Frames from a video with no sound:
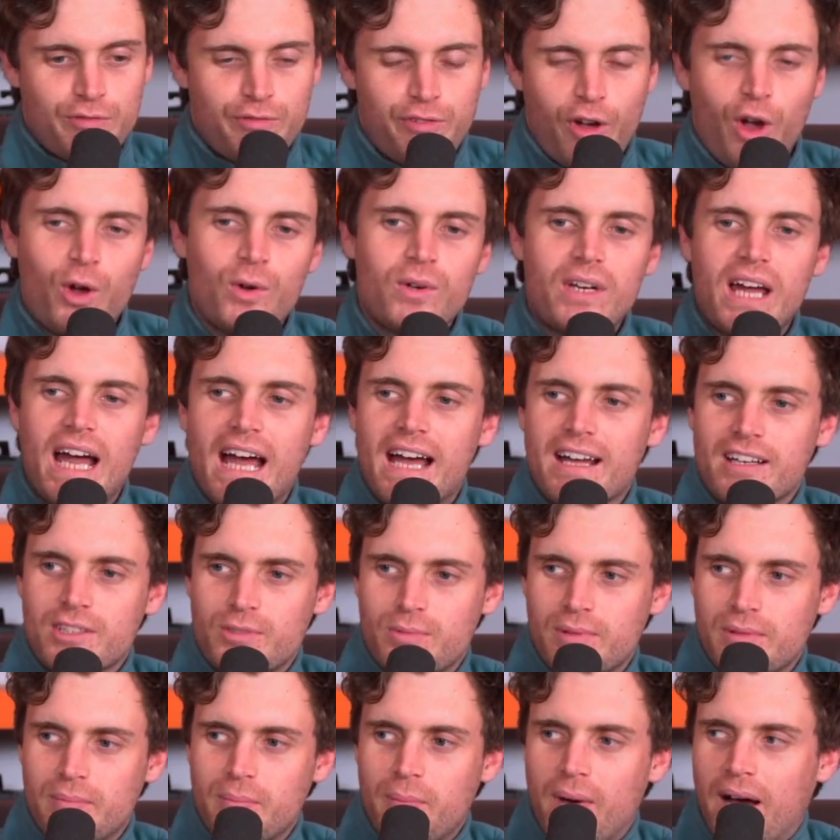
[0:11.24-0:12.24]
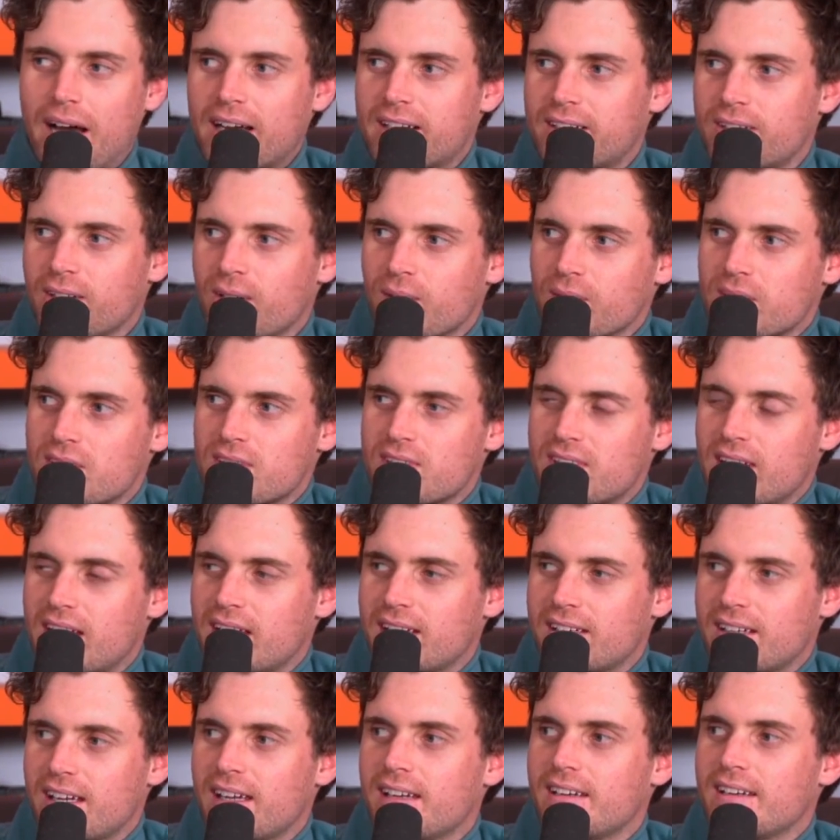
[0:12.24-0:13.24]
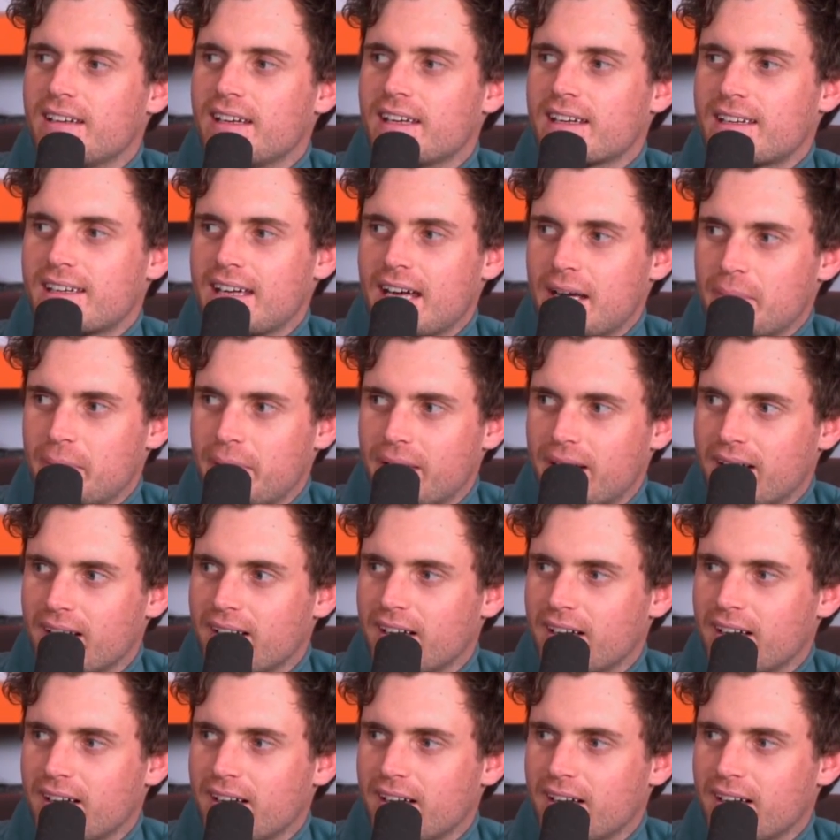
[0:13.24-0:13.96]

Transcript: Phone Hacks with Mike Goldstein and Nick Capper.